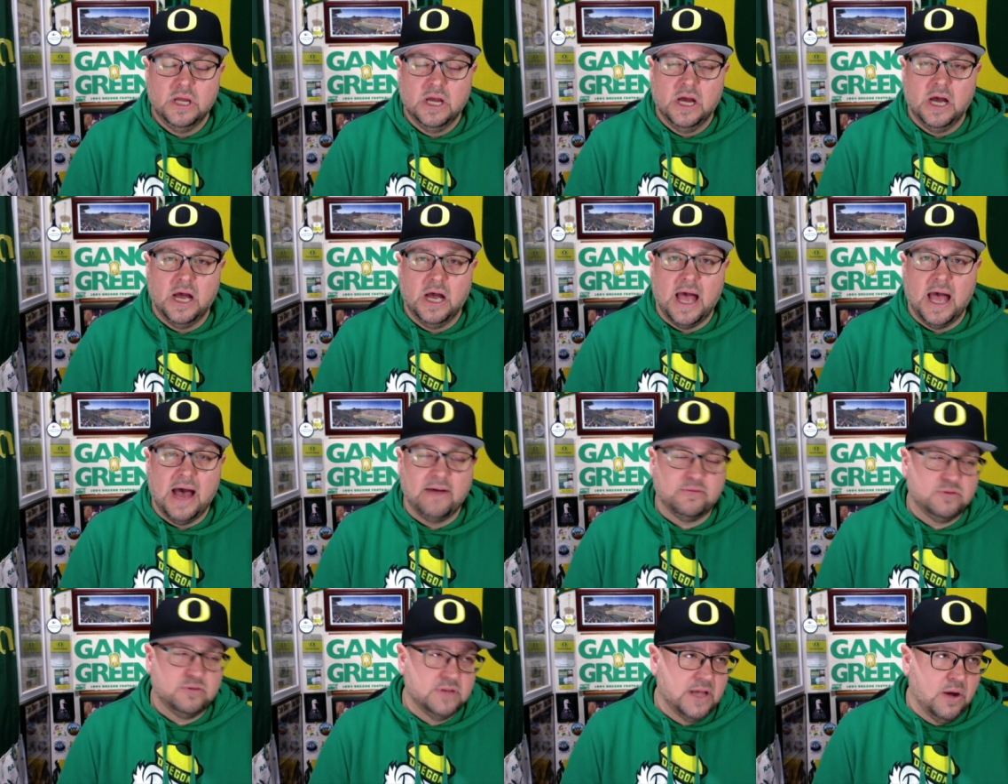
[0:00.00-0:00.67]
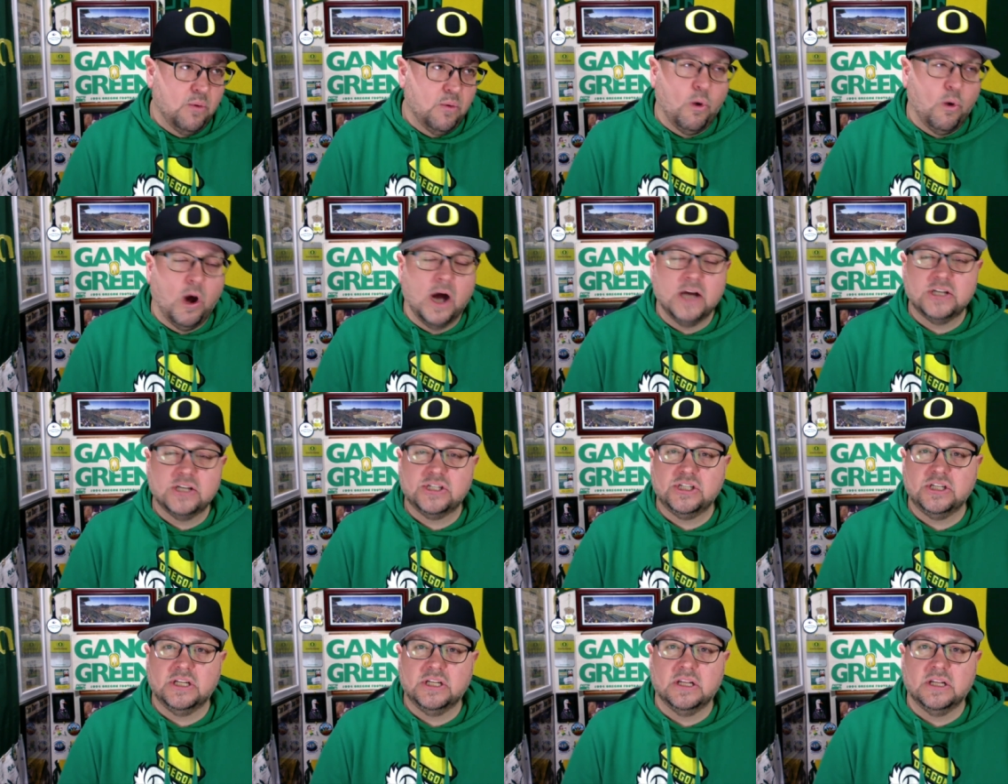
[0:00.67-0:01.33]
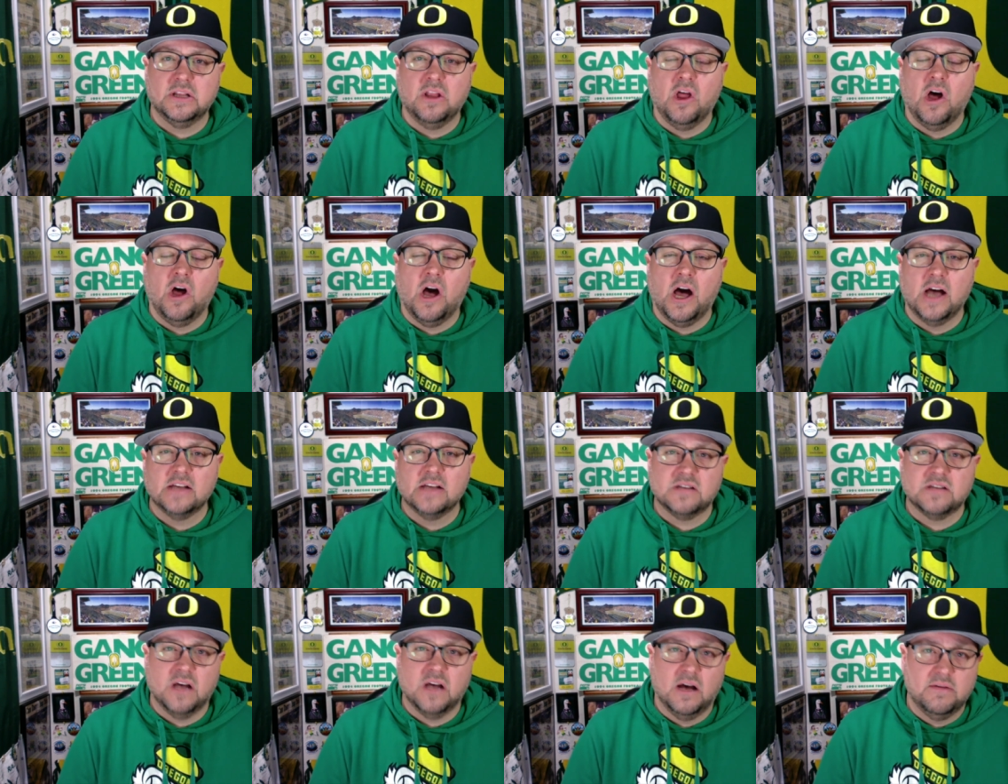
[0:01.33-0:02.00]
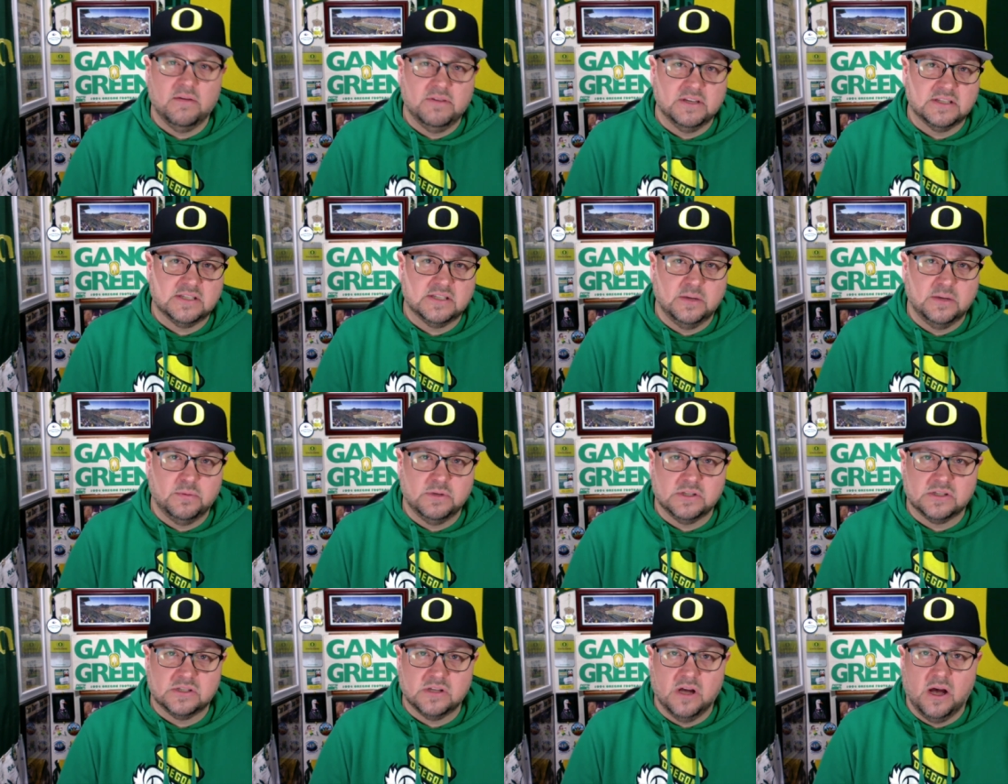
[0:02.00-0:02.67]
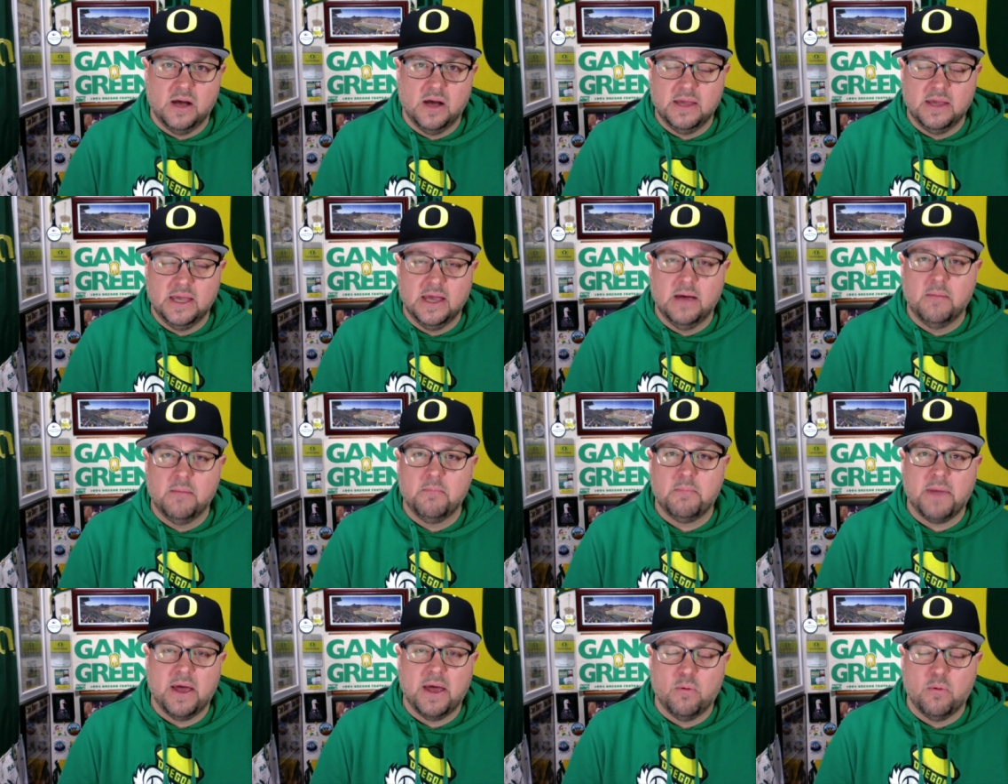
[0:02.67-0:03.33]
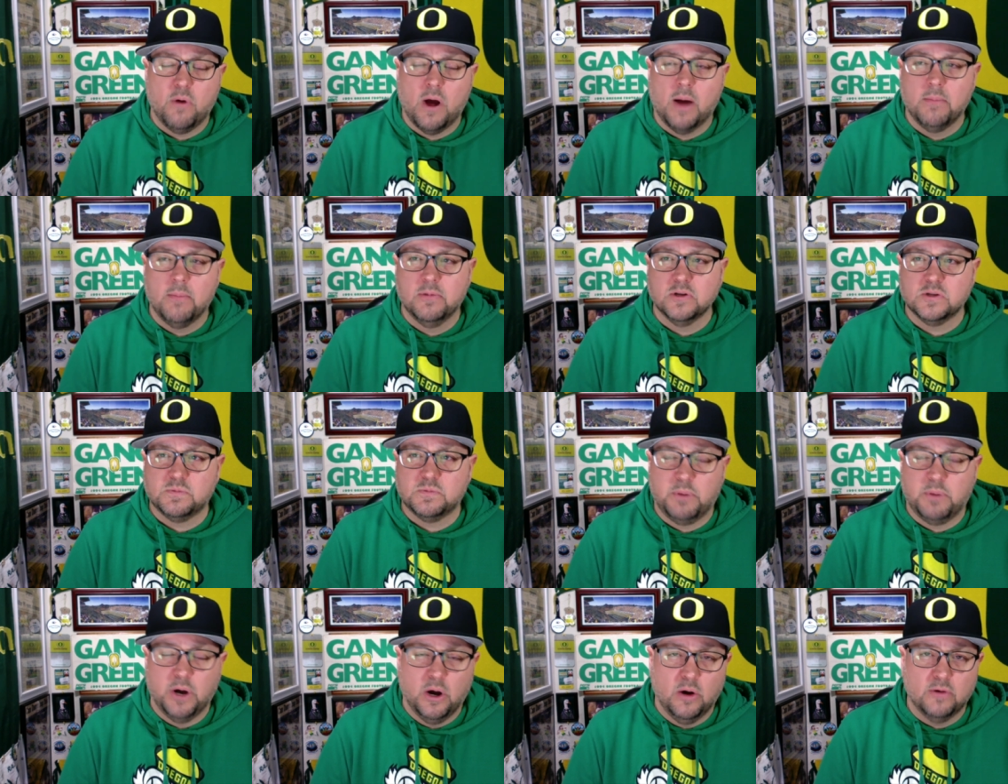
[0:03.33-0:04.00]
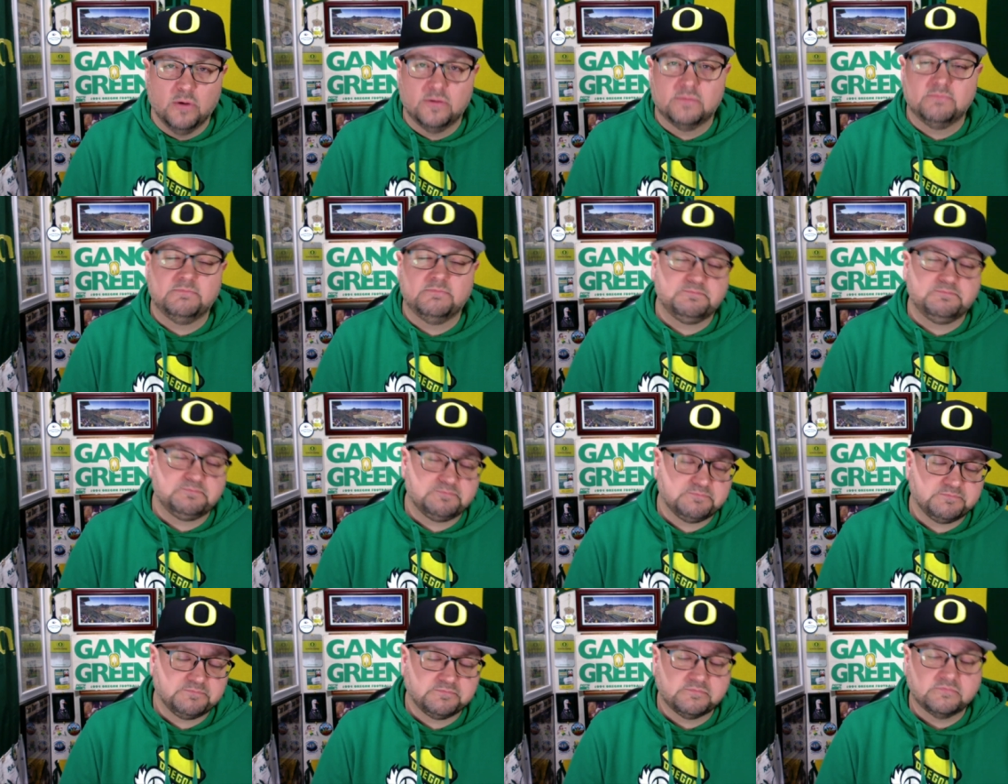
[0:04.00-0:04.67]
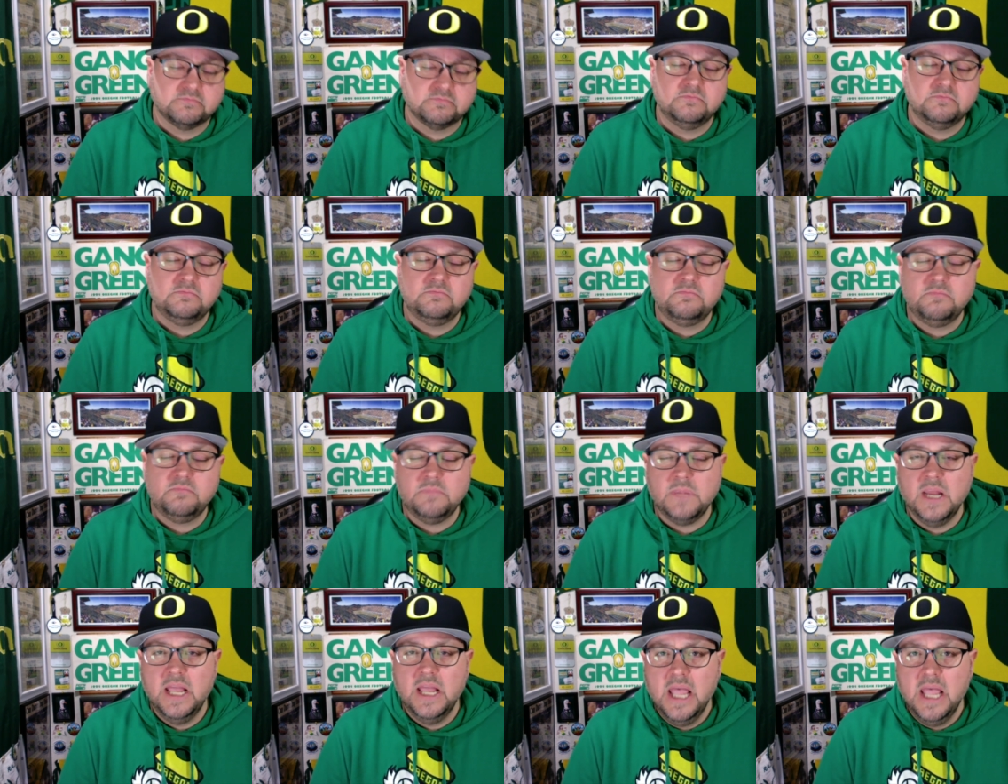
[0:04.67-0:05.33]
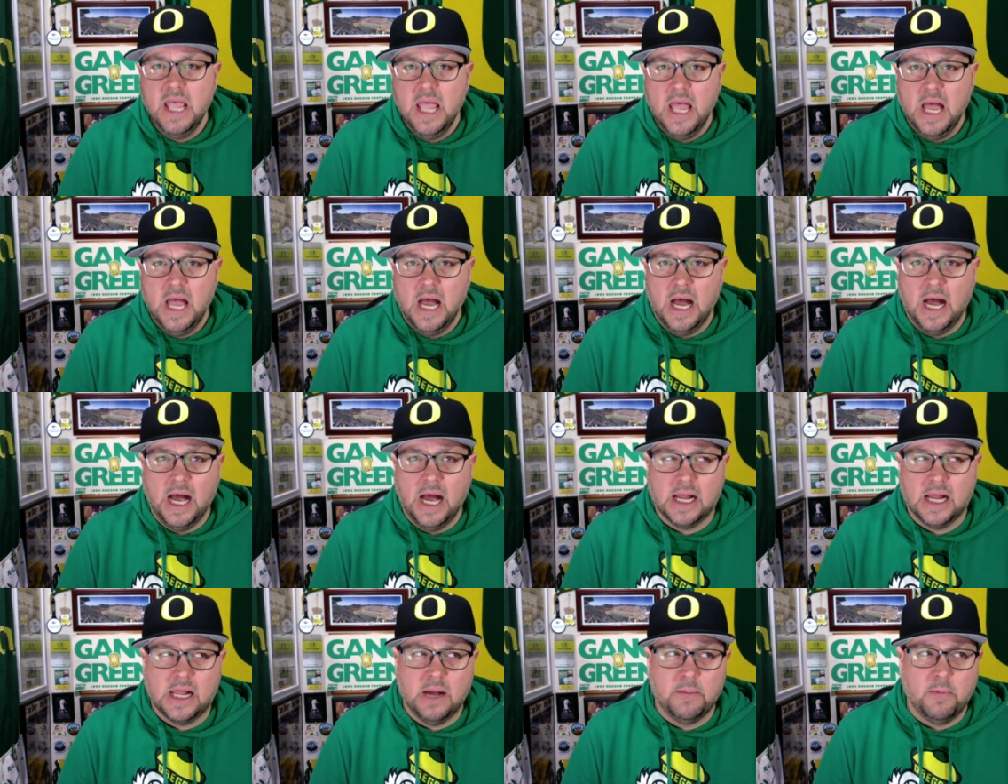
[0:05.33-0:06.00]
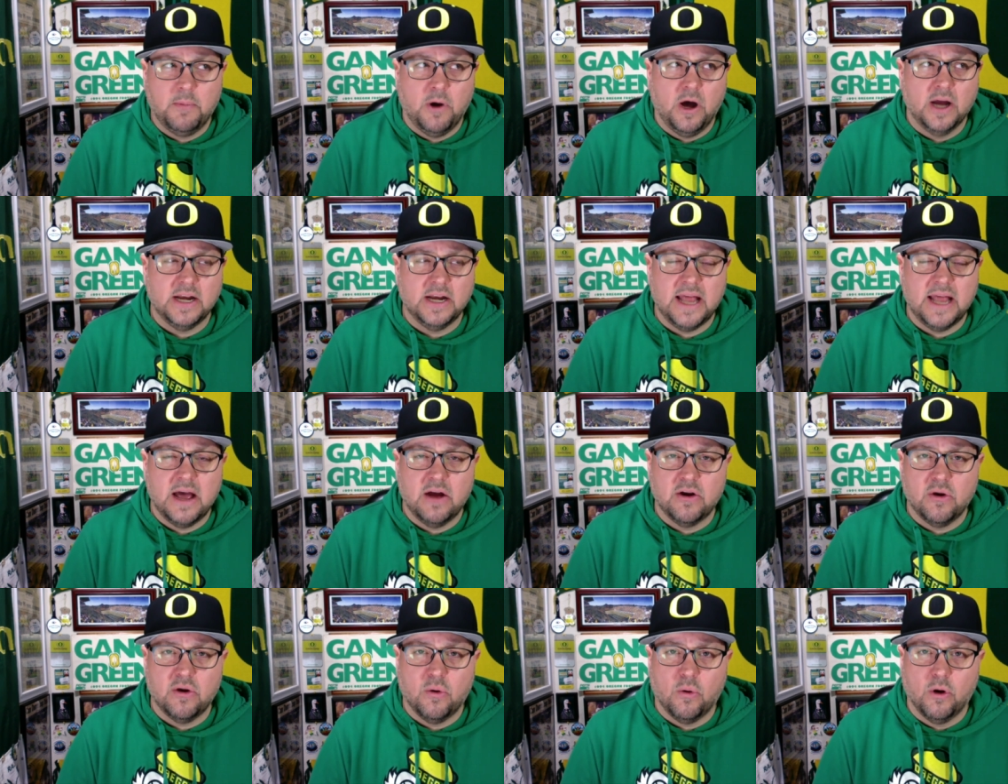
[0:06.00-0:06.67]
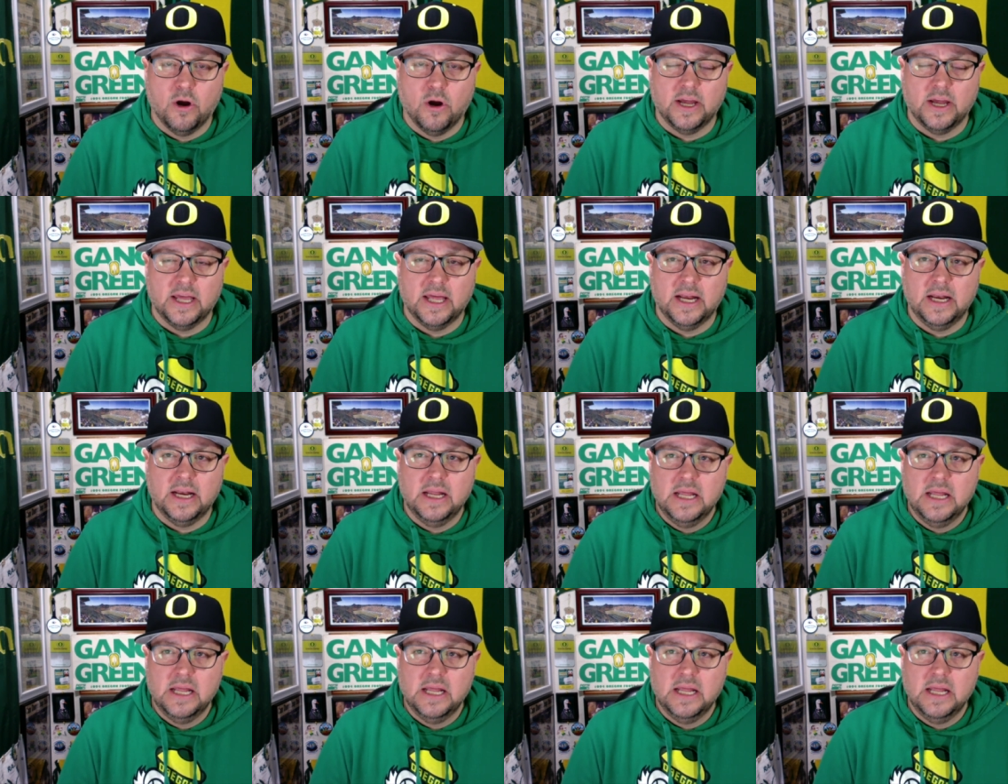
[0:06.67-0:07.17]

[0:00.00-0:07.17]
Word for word: uh, after that Washington loss, obviously we saw him, Ben Roberts, both uh, come on down to Oregon.